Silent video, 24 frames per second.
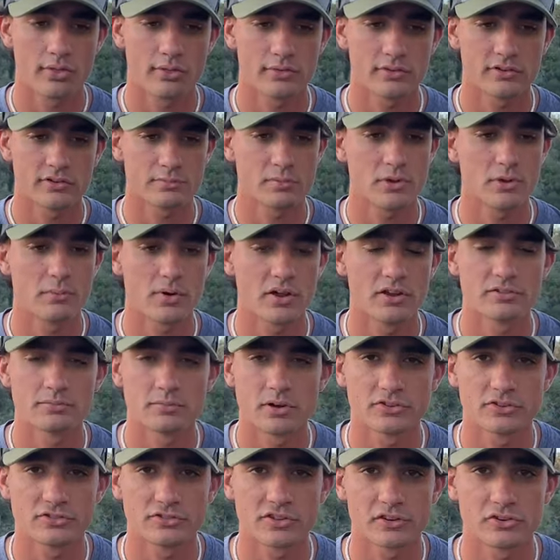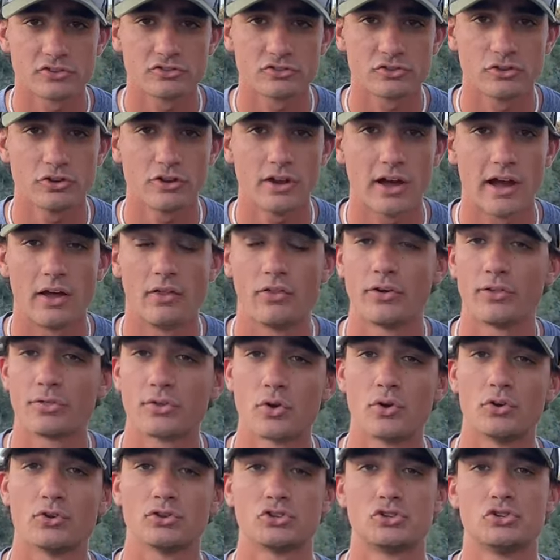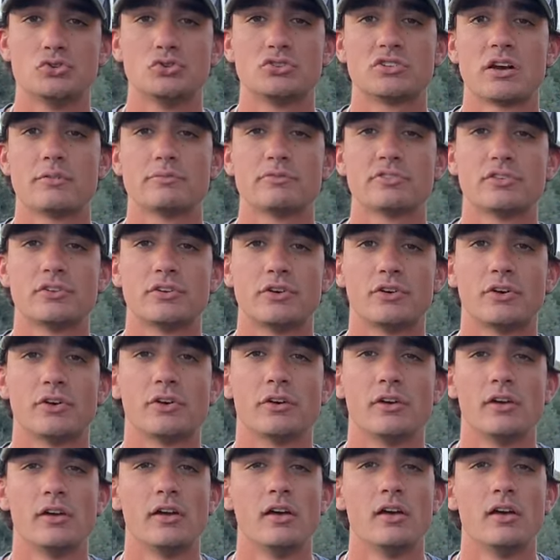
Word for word: the spinnerbait as much as I should. I only throw it two times a year.